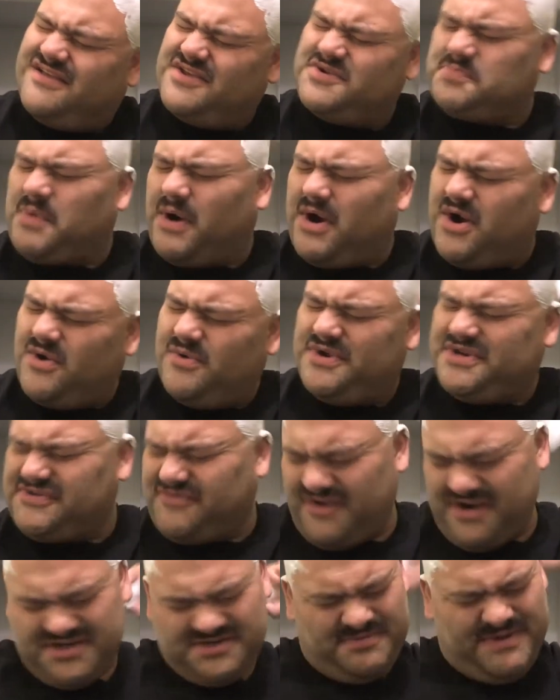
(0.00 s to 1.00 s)
This part always
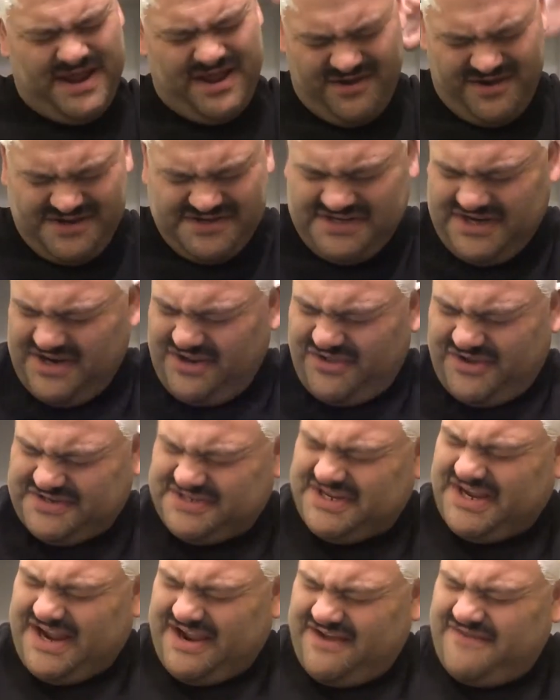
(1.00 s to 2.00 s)
freaks me out because now it
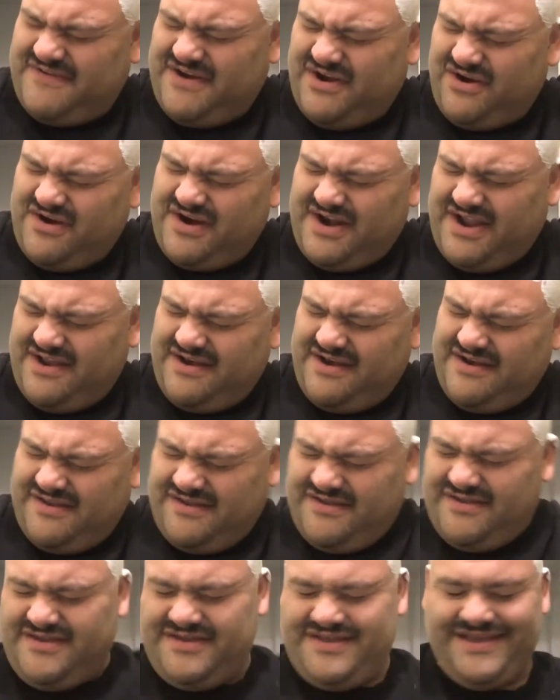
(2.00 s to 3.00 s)
looks like I have hair again.
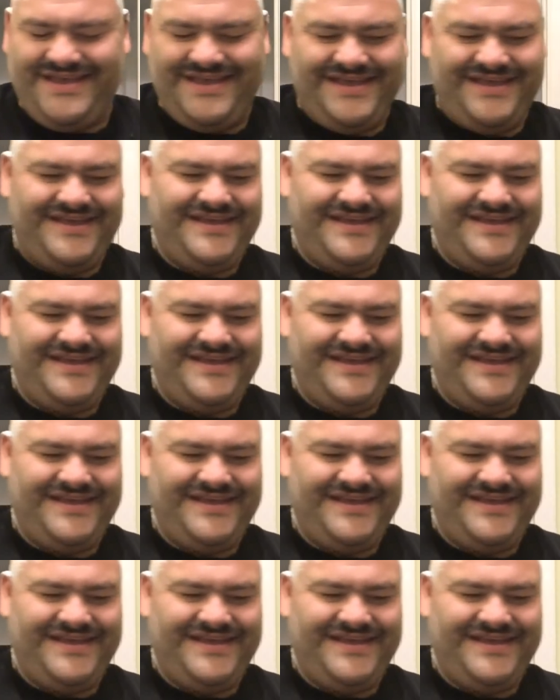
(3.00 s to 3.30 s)
uh,